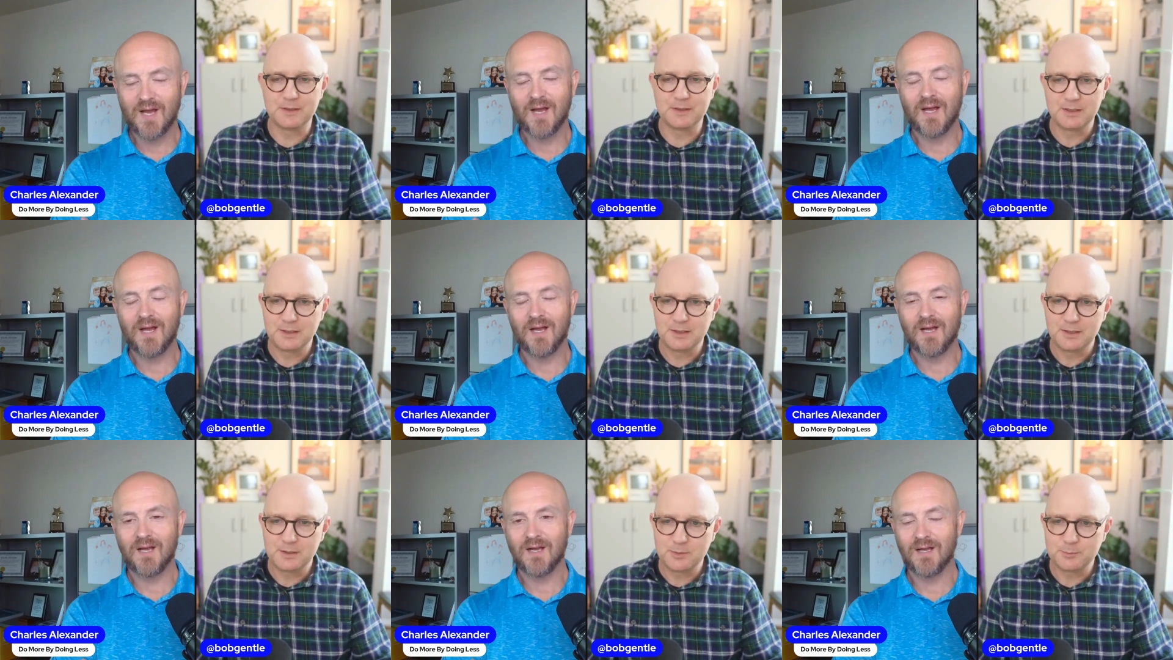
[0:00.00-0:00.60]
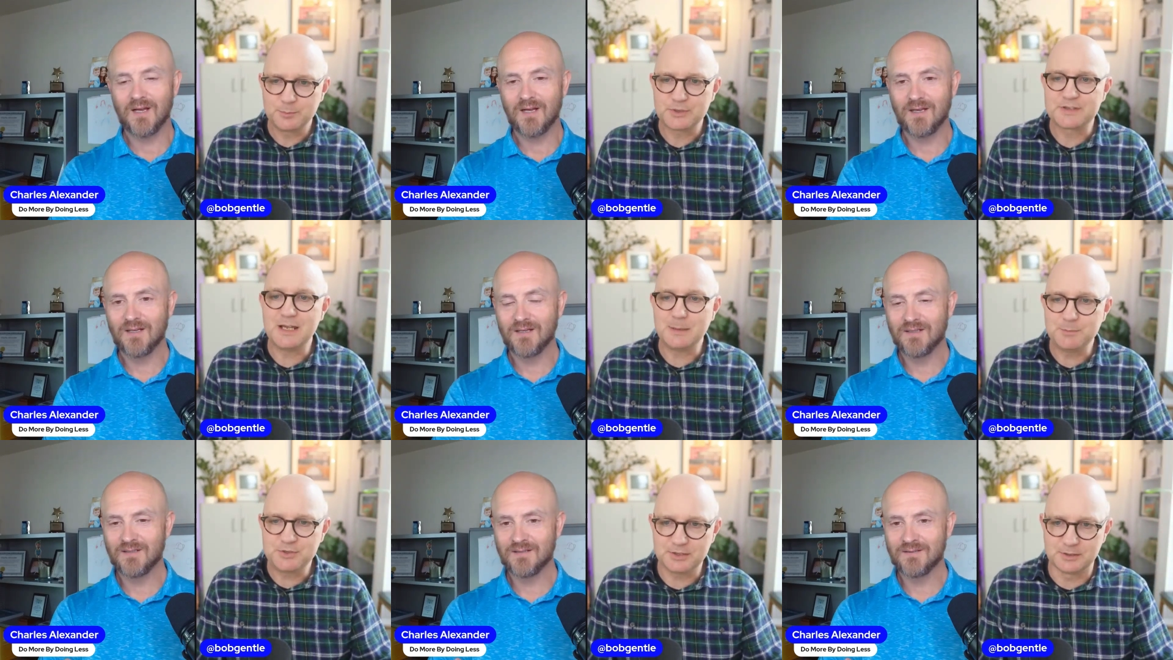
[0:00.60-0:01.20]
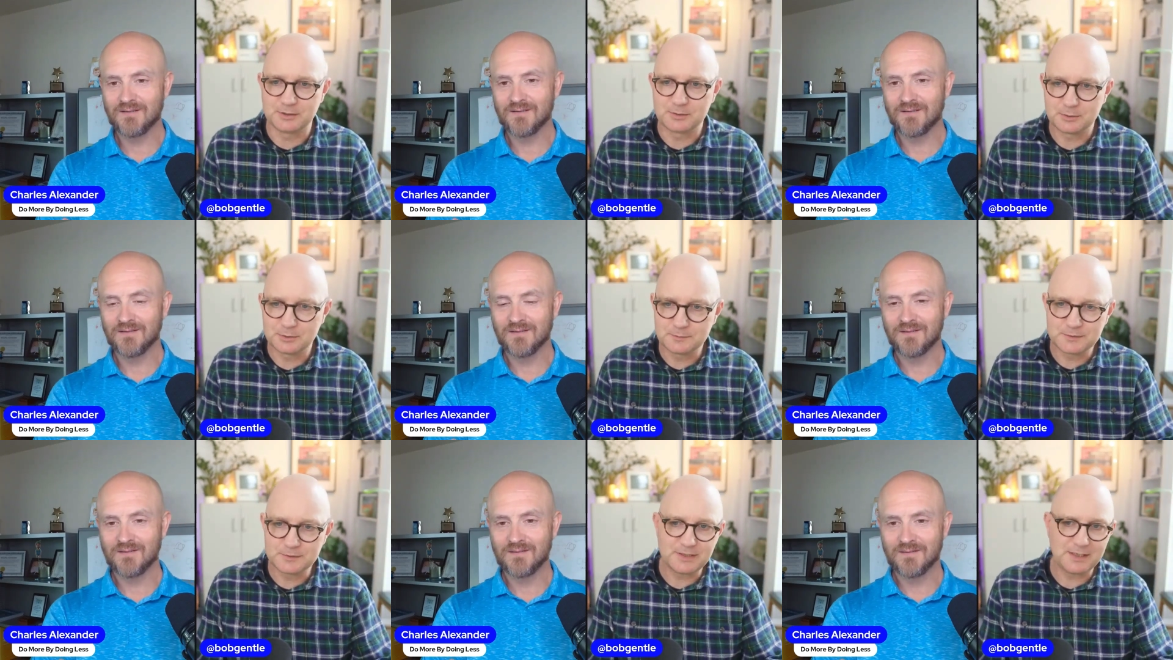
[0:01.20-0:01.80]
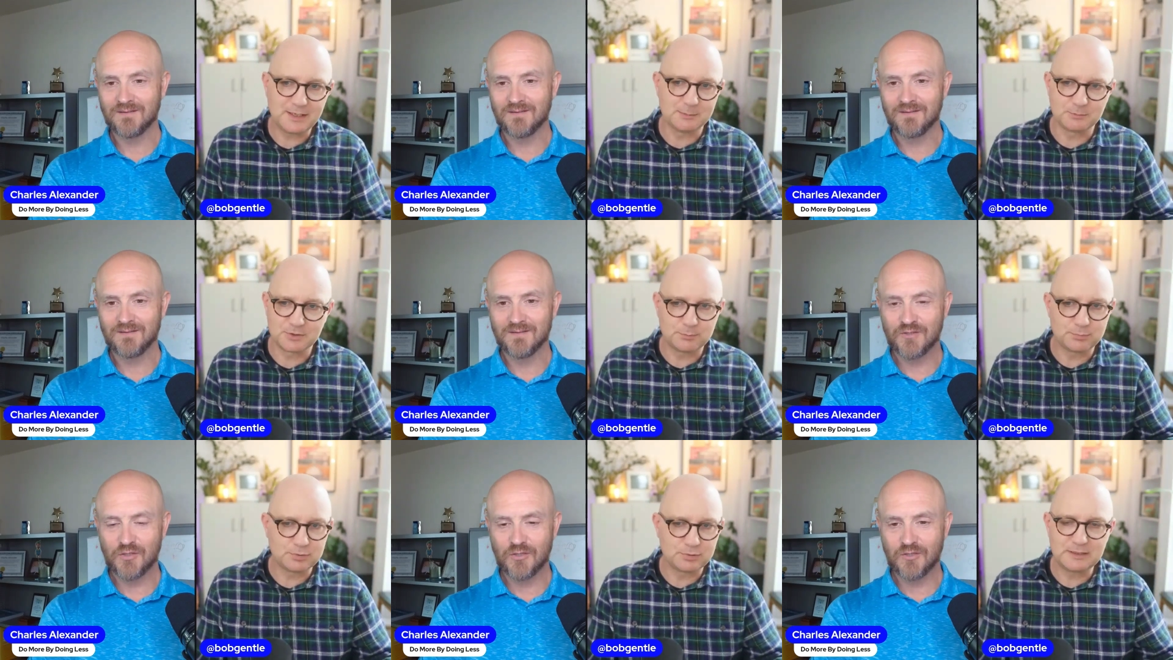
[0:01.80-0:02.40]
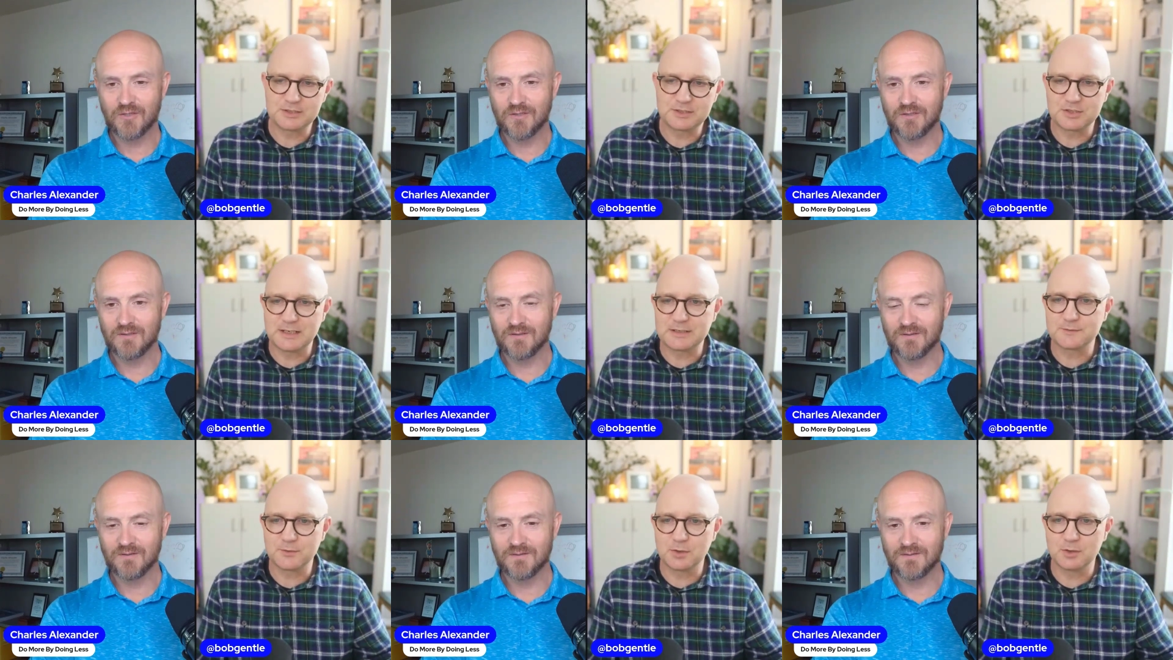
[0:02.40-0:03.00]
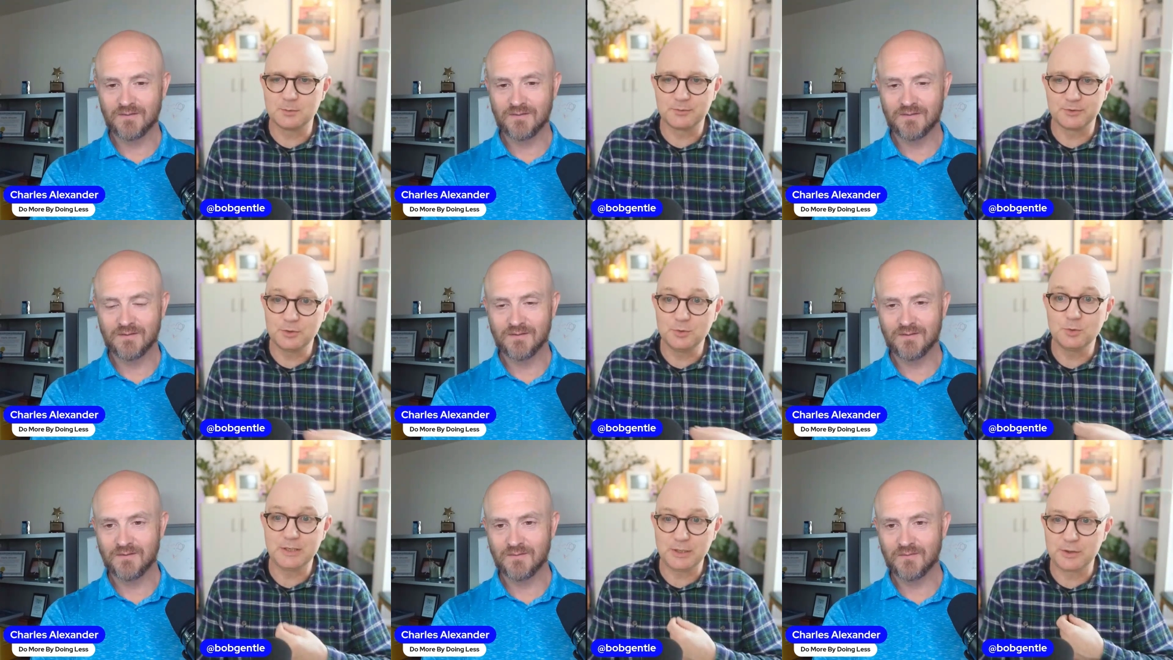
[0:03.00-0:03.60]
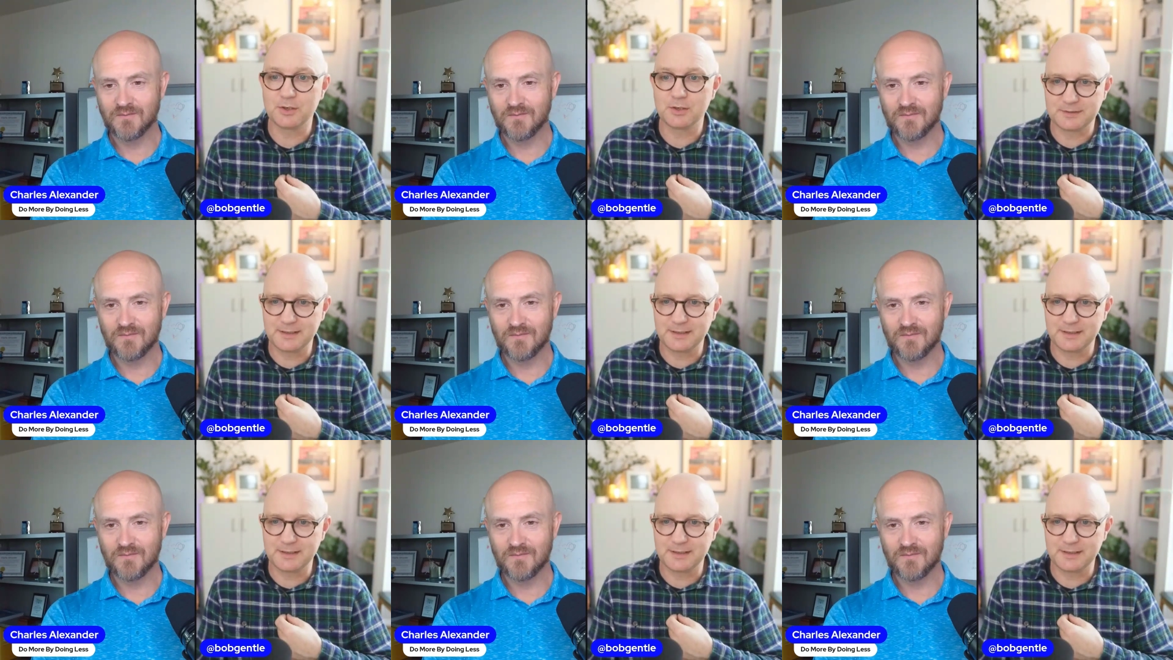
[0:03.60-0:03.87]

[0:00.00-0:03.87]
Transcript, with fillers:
Speaker 1: uh, perception over time completely dude. transformed who he thought I